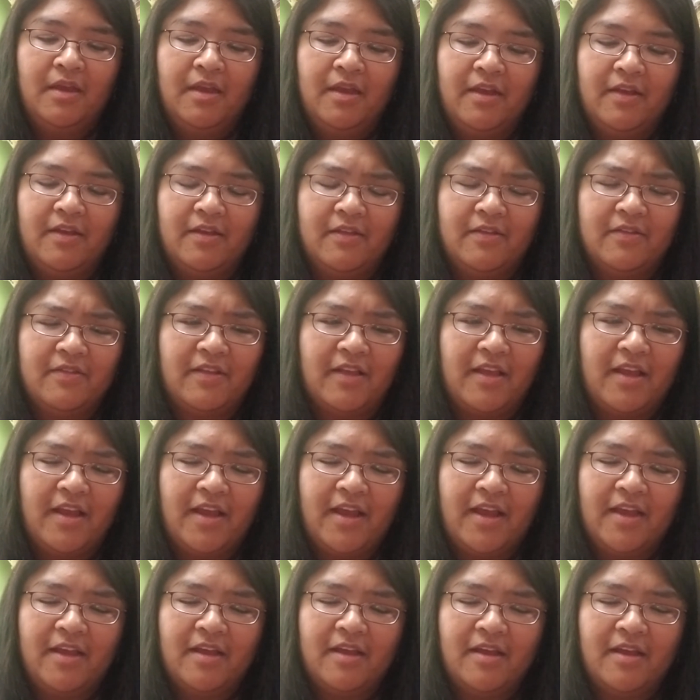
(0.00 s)
Because
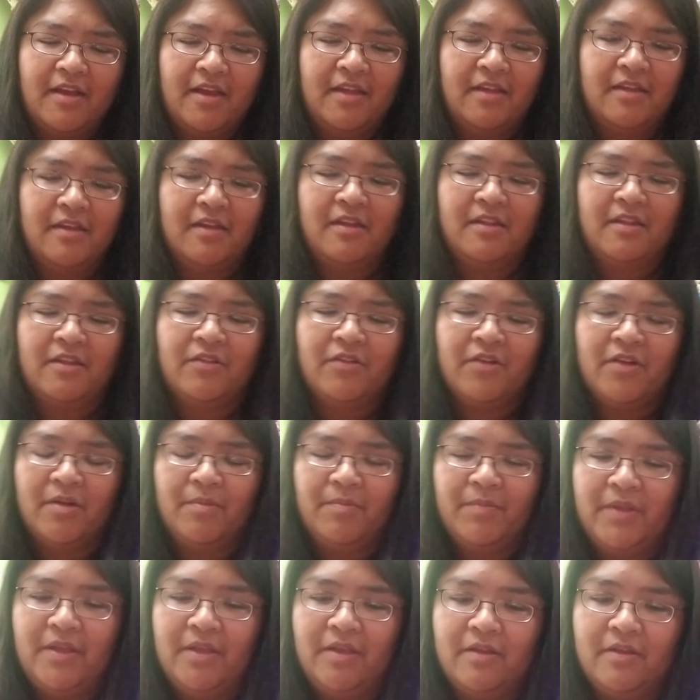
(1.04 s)
another
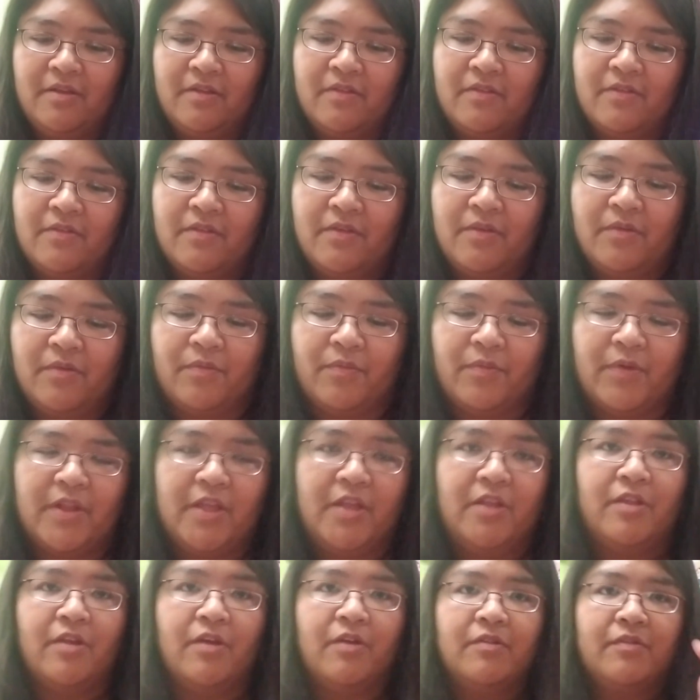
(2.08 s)
company is really
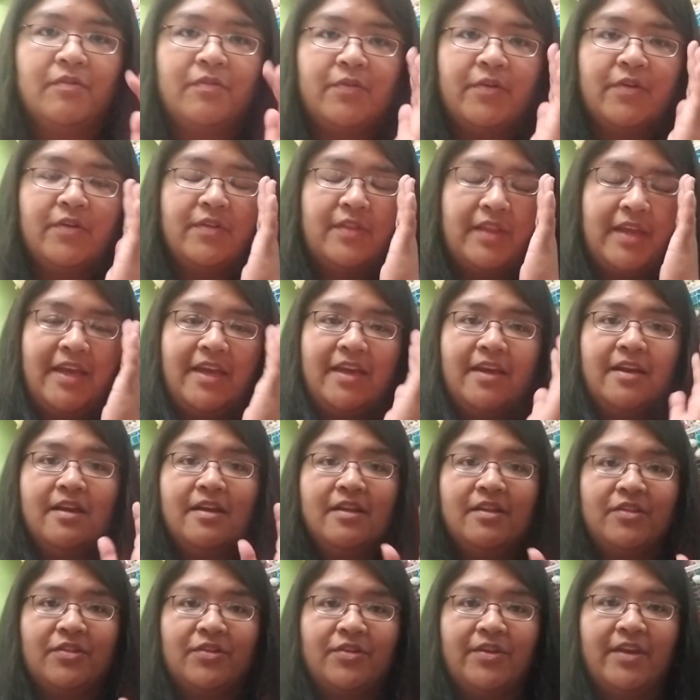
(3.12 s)
known for like
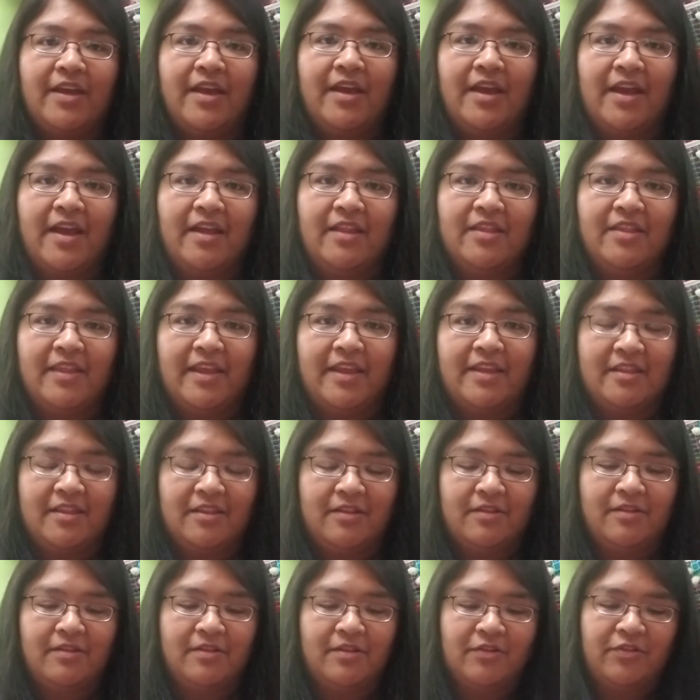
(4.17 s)
their like
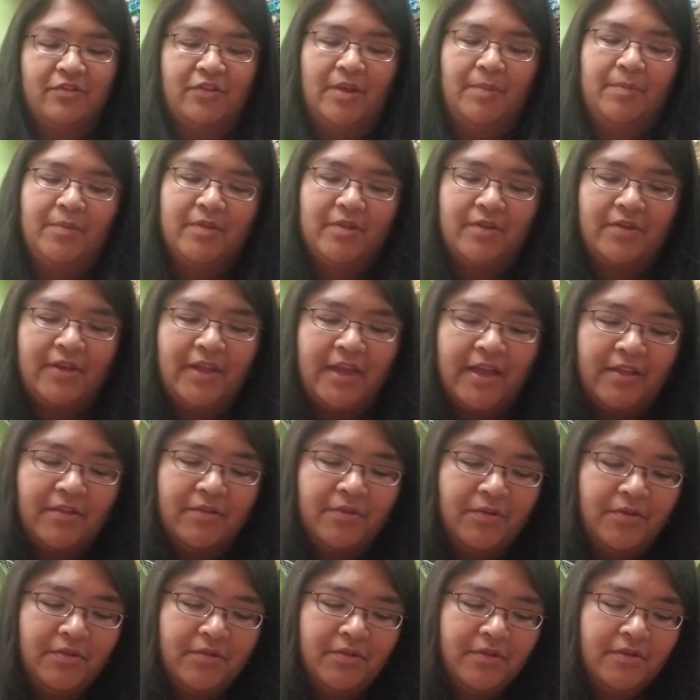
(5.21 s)
the shape of their candle
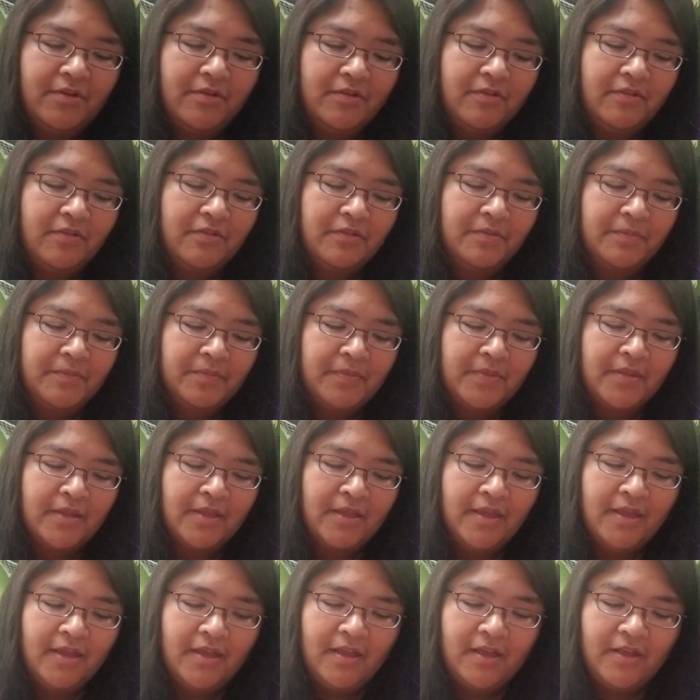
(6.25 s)
holders.
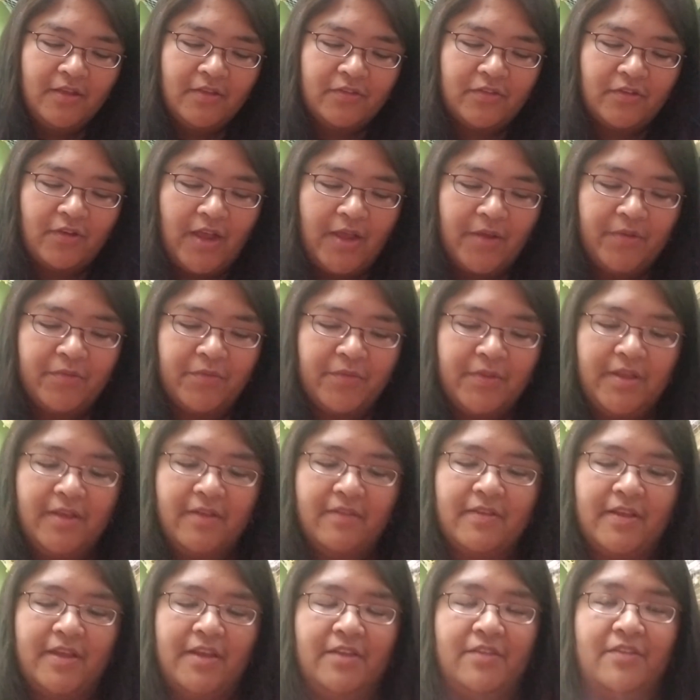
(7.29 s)
So I was really
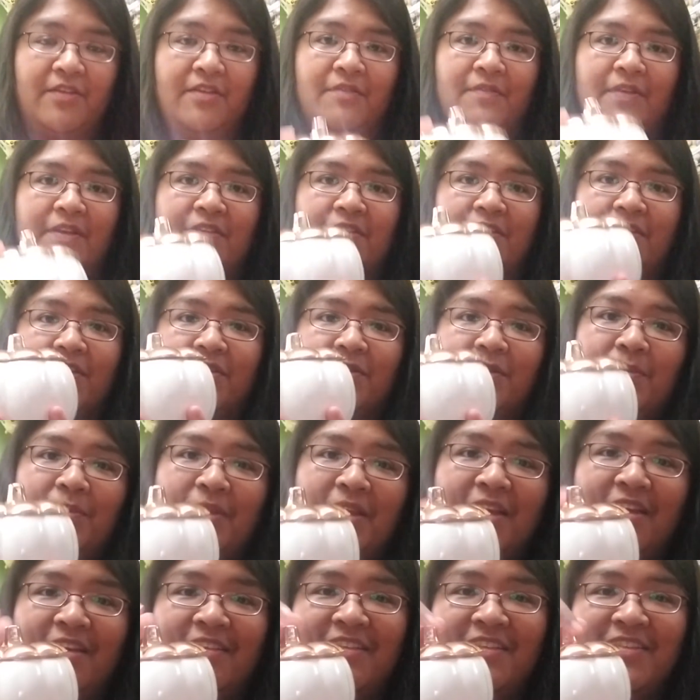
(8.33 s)
excited to invest in this one
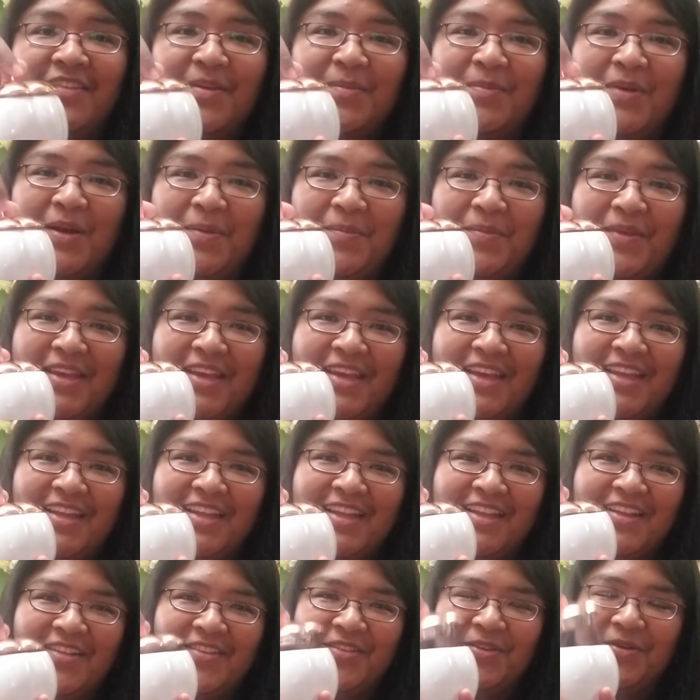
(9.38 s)
because it's a pumpkin
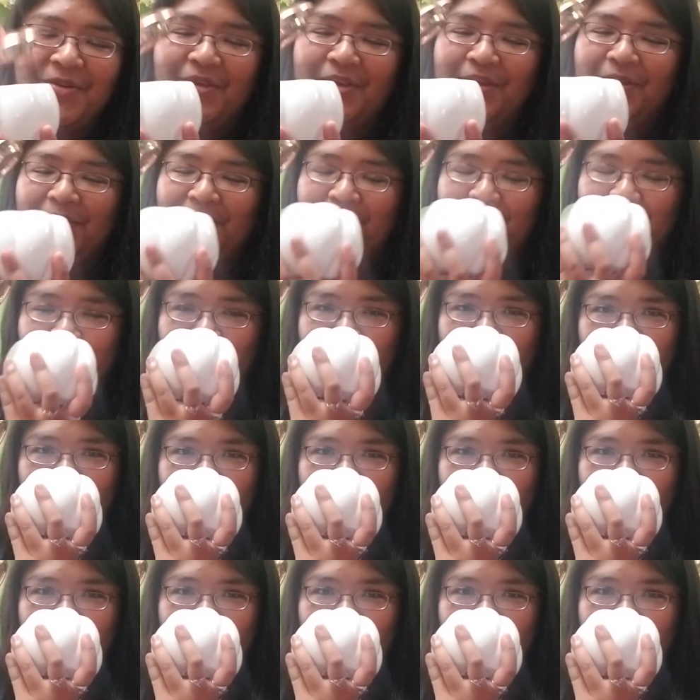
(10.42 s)
and it's so cute.